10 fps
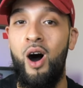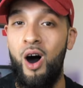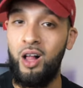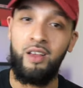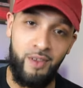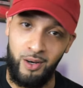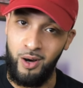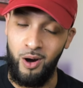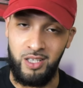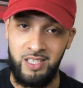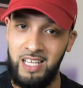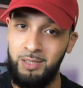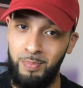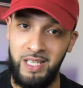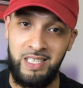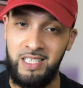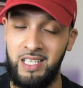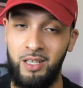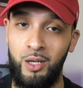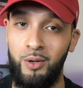all of their cards. That's
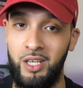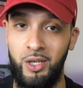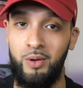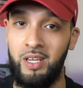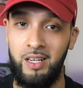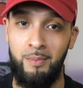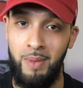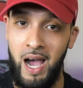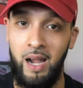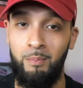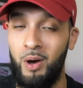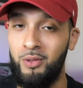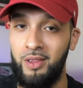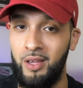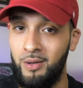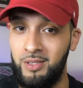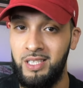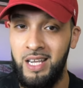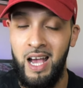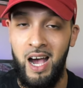business included. You can combine both of
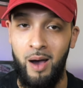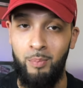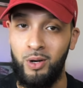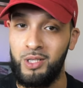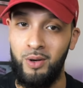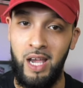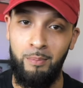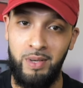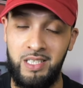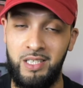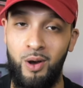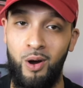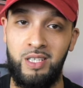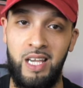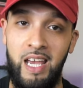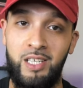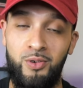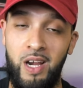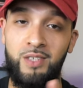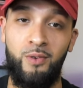those, personal and business cards, and
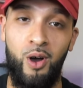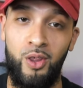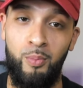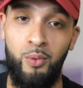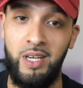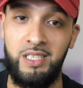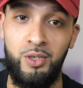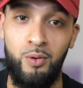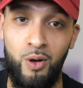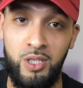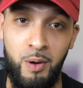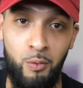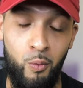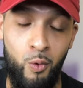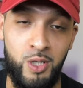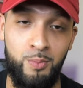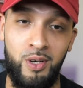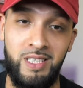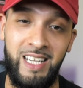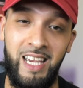transfer all the points to ultimate rewards
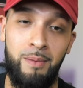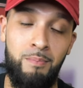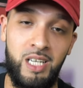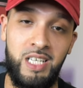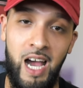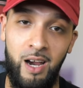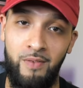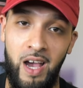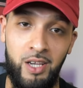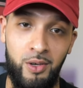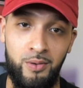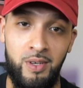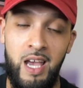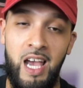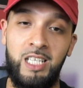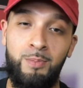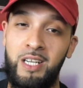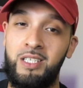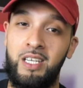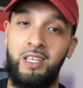points and get a much higher value,
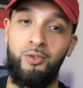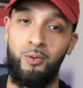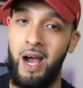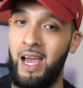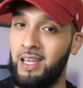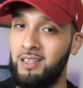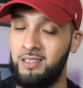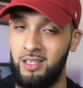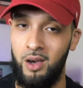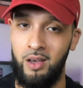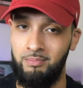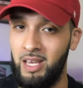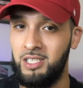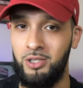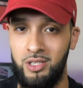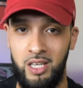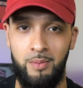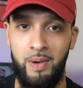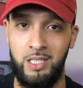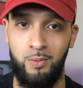especially through Hyatt. That's usually
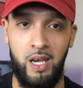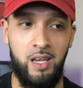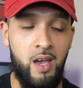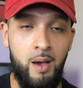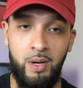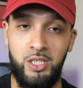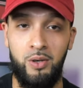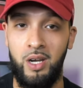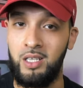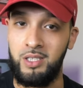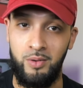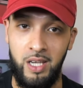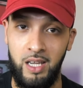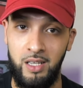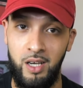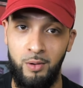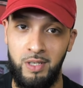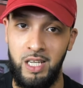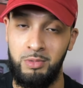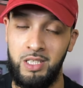the best way, but you can also get good
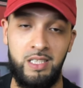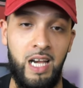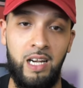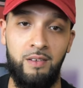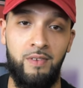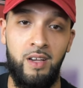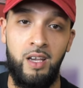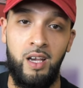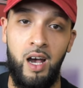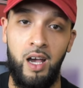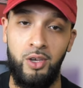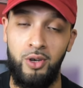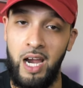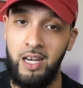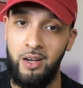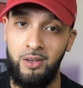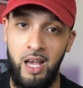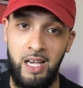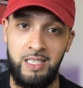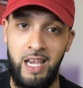redemptions out of United
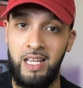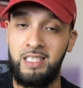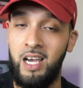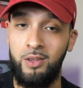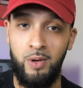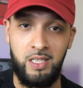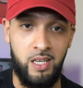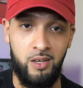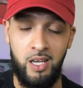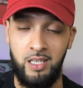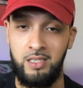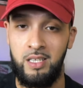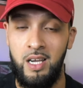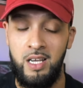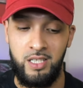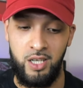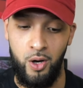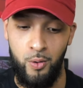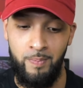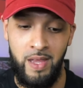Airlines and Southwest Airlines.
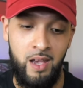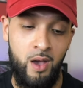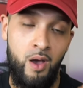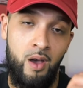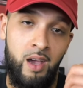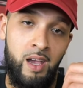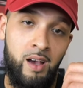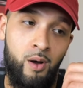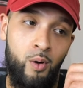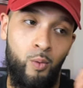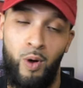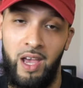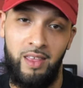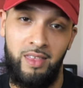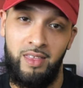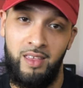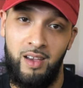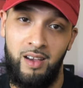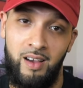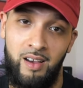So with
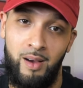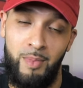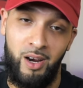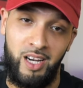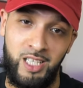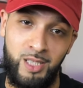American